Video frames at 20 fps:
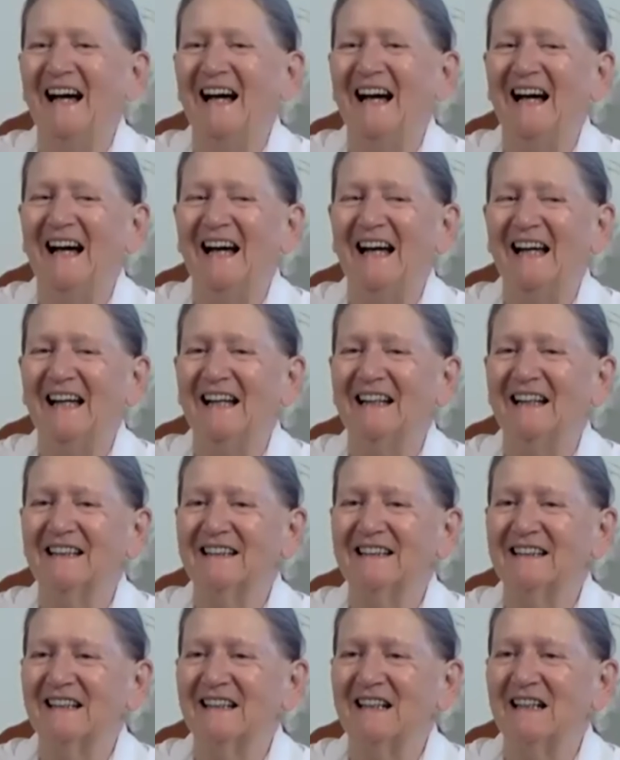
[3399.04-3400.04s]

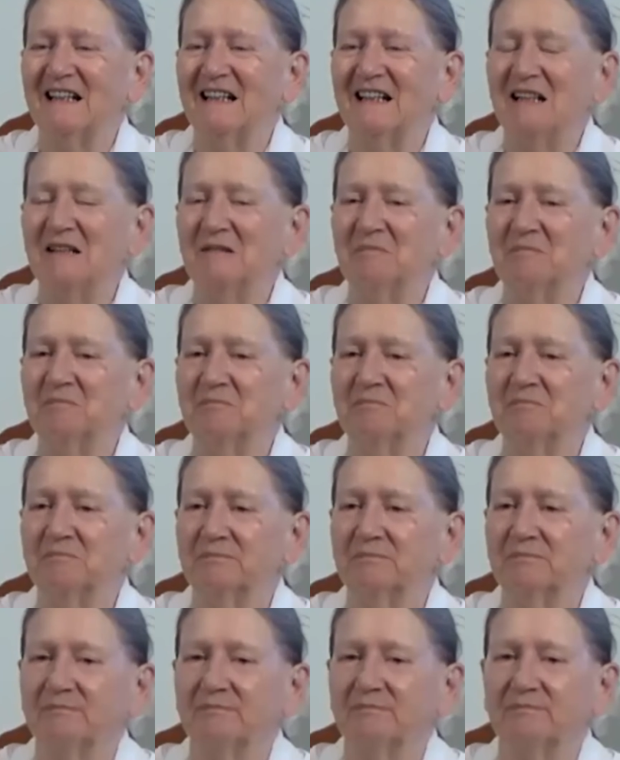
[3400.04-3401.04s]
And
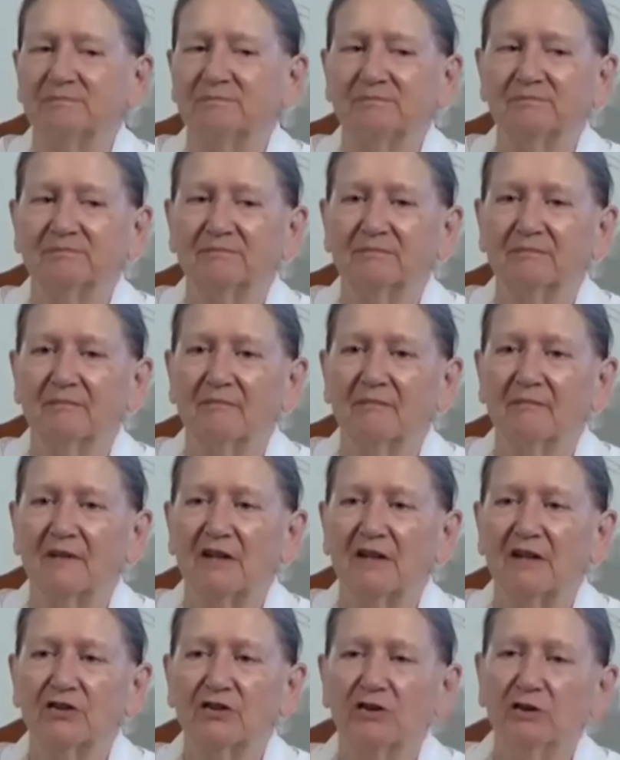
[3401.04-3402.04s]

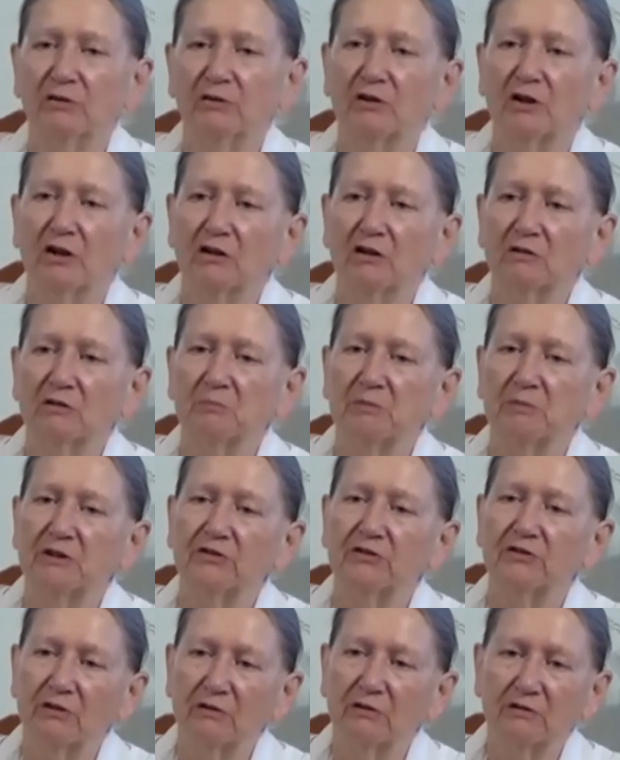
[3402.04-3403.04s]
so you can't be
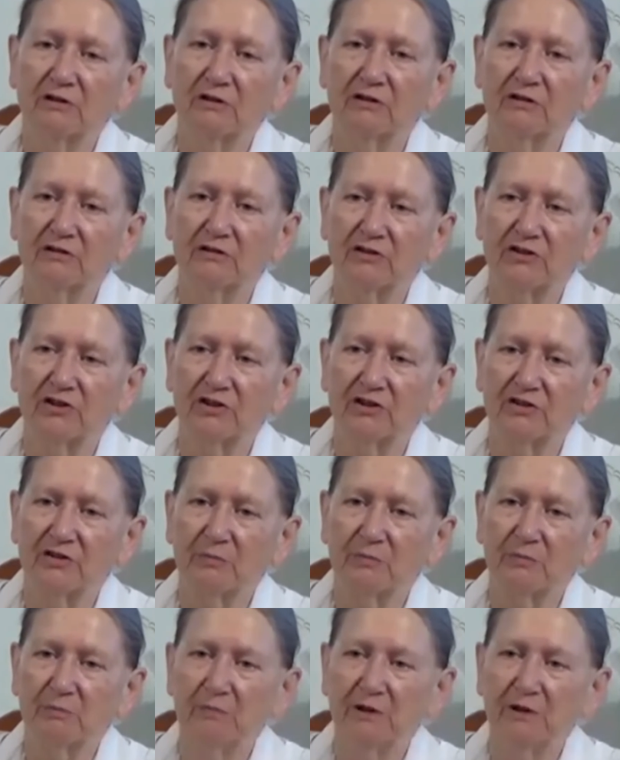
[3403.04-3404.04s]
soul
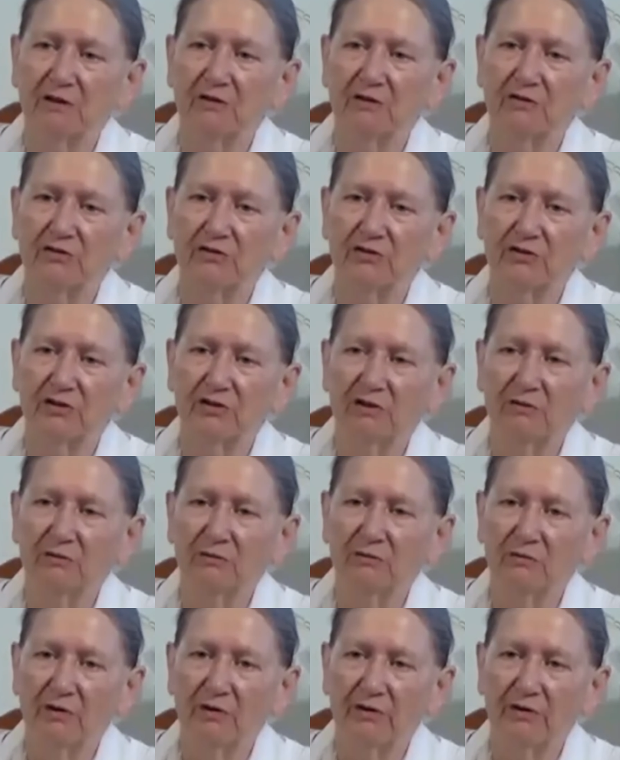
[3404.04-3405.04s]
conscious because
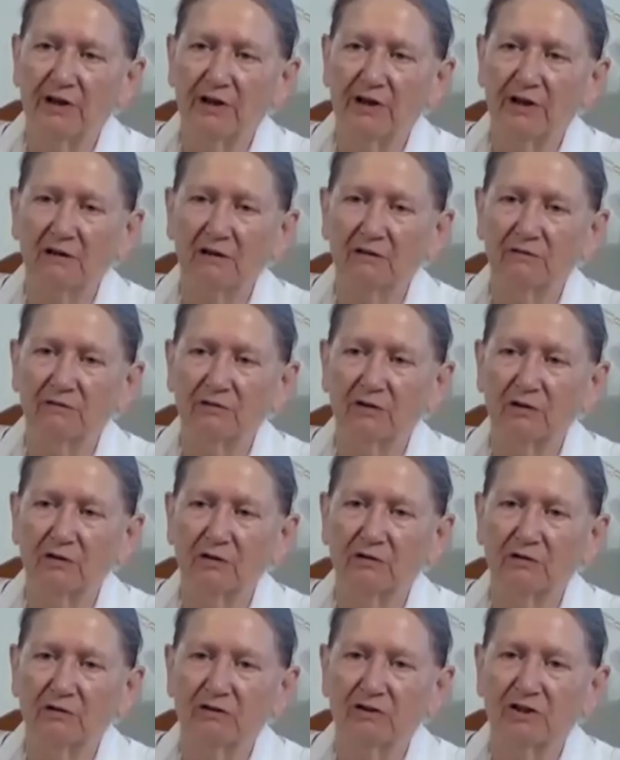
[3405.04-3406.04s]
you think of
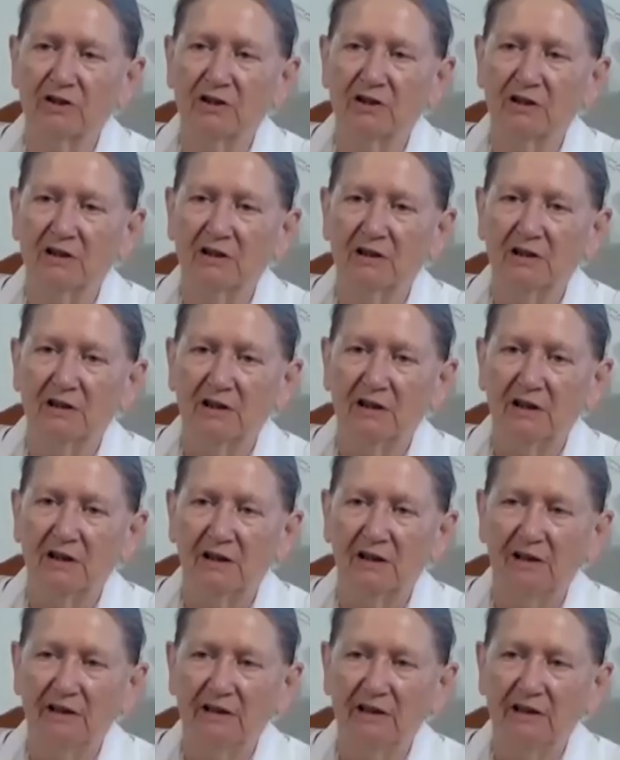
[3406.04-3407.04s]
God
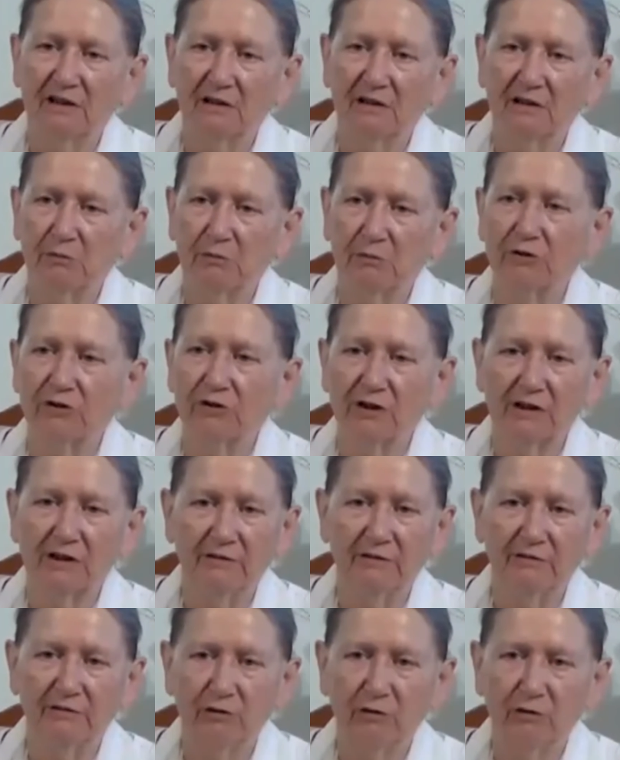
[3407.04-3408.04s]
in a bodily
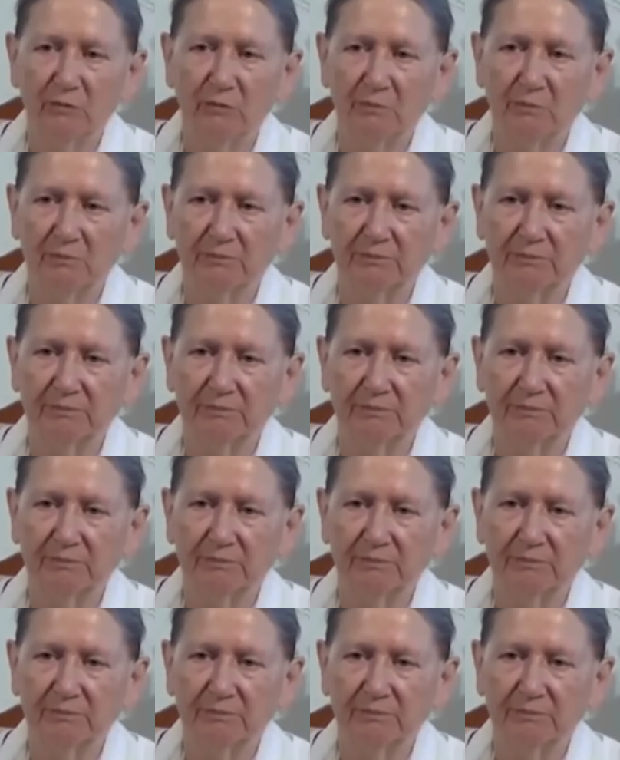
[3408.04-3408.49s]
form.